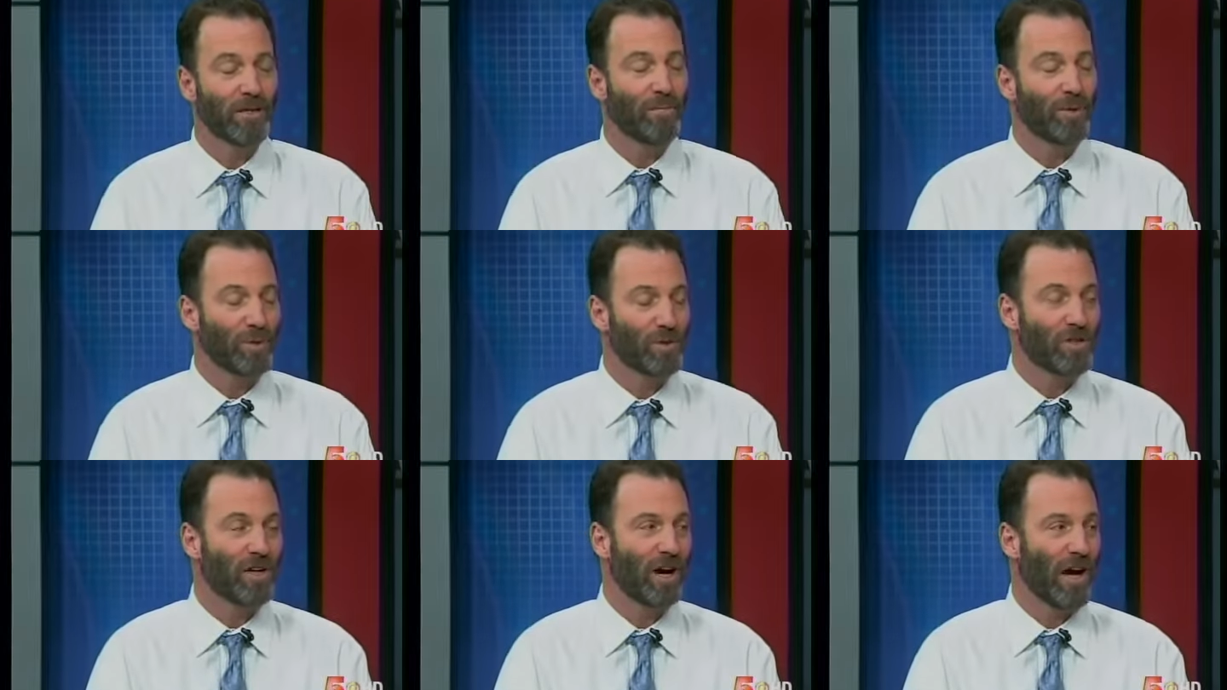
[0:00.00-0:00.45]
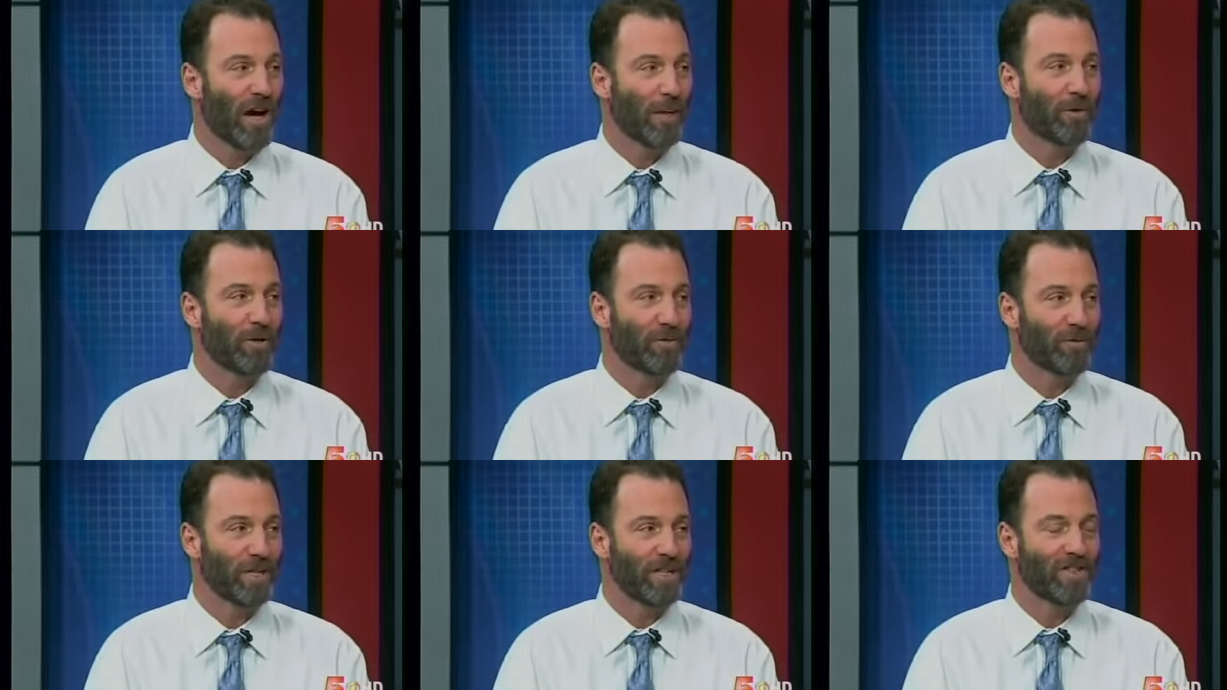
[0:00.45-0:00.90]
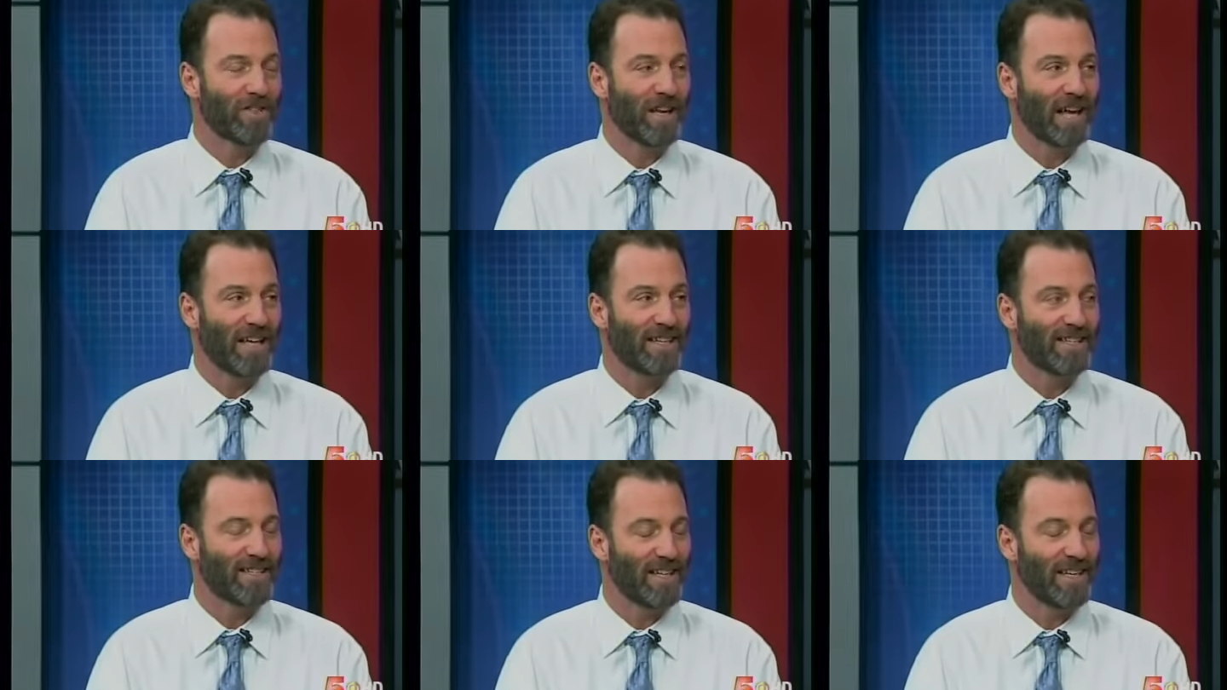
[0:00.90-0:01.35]
the most common reason
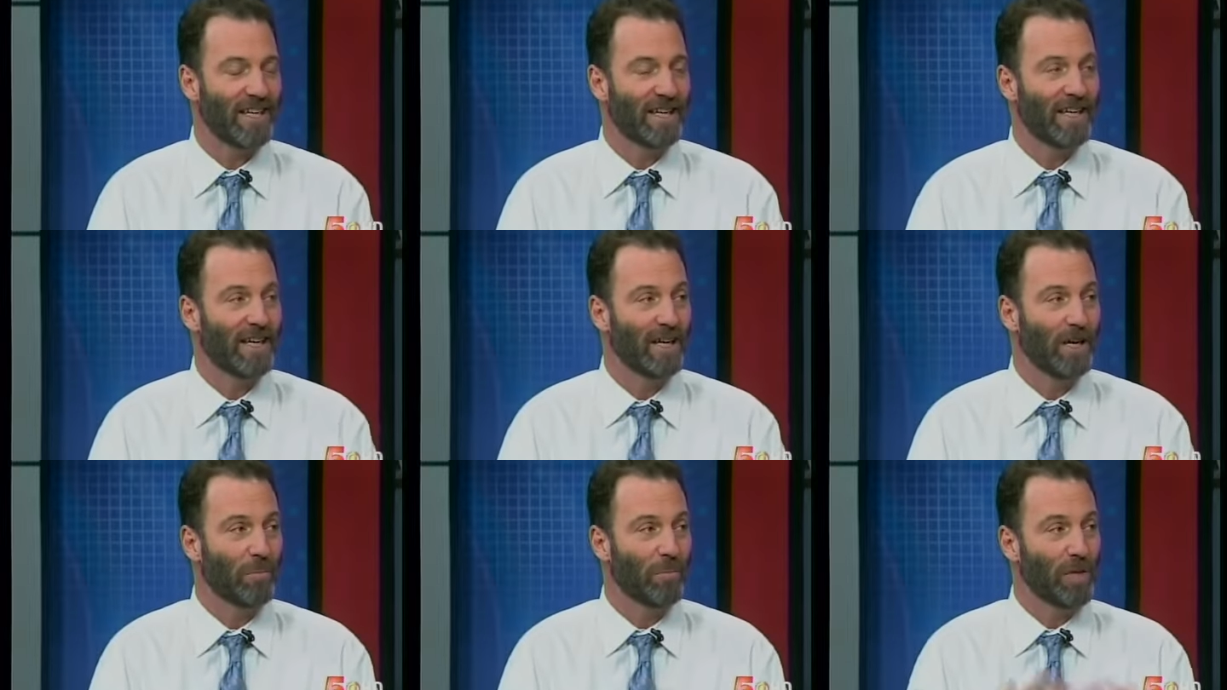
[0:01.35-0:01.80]
I see